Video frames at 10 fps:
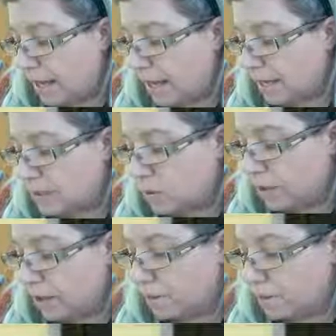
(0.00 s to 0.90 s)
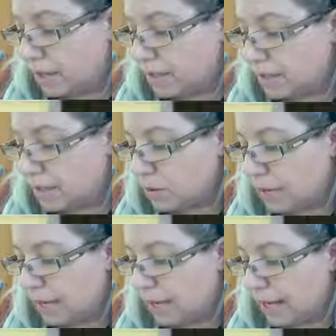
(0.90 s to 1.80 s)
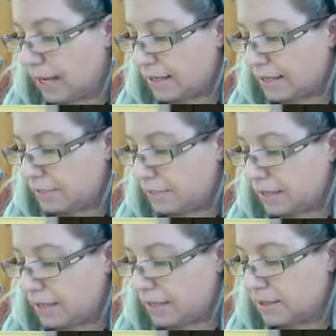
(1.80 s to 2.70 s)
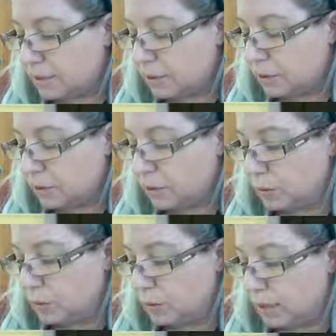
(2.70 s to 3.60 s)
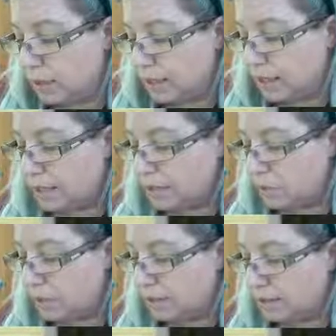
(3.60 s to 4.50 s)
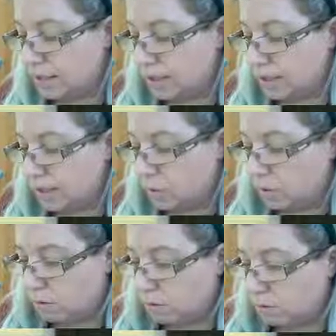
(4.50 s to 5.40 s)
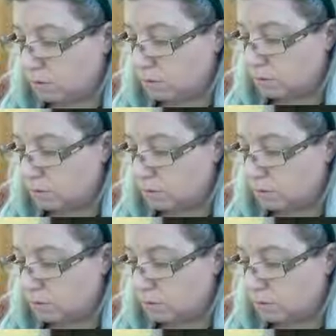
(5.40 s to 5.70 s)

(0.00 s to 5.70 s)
x squared minus 3x plus 2 is going to equal